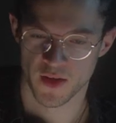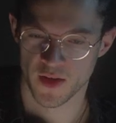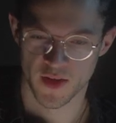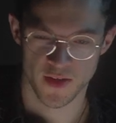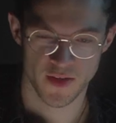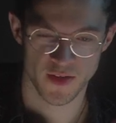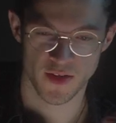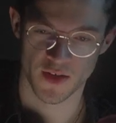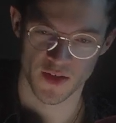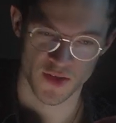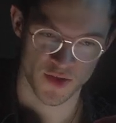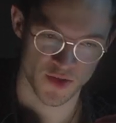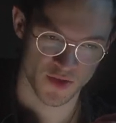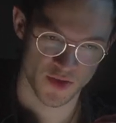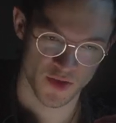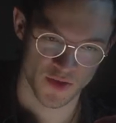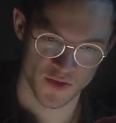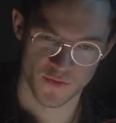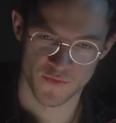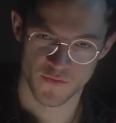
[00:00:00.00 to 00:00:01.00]
And English
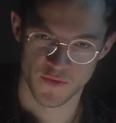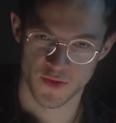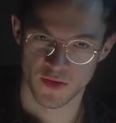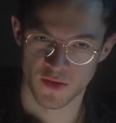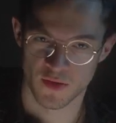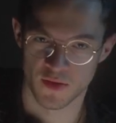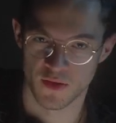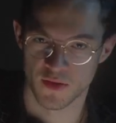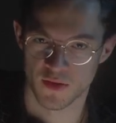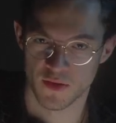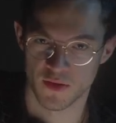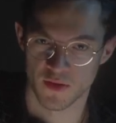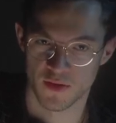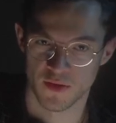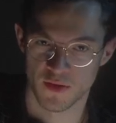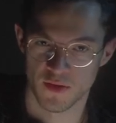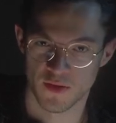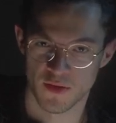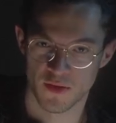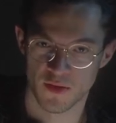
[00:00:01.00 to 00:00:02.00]
doesn't feel
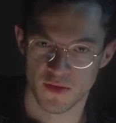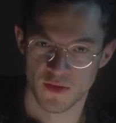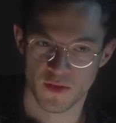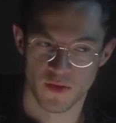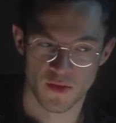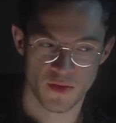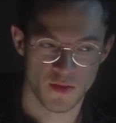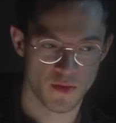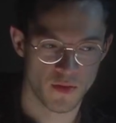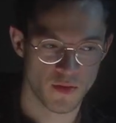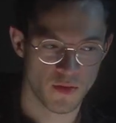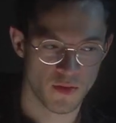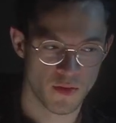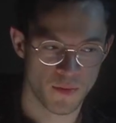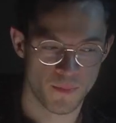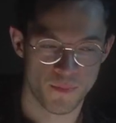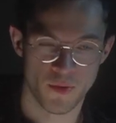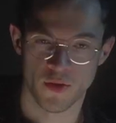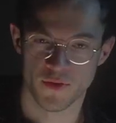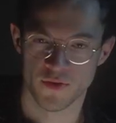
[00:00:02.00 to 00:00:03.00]
a
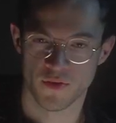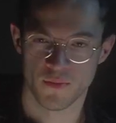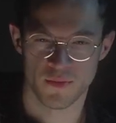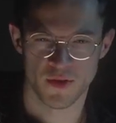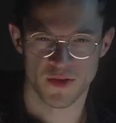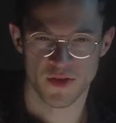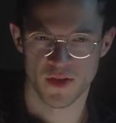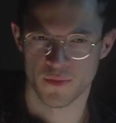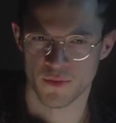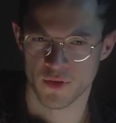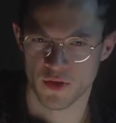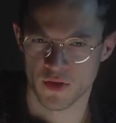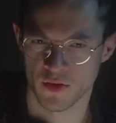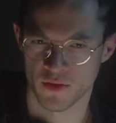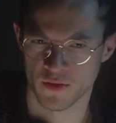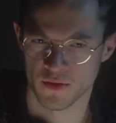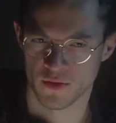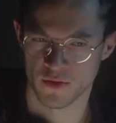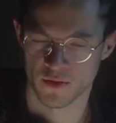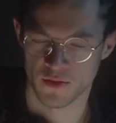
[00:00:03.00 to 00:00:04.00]
part of me in that
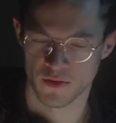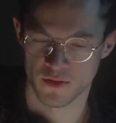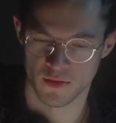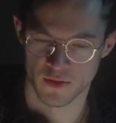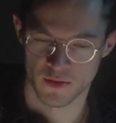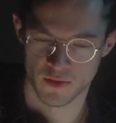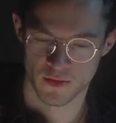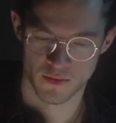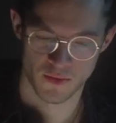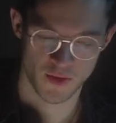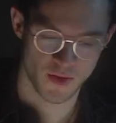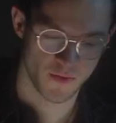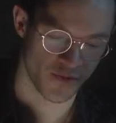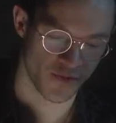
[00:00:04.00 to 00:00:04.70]
regard. Right? It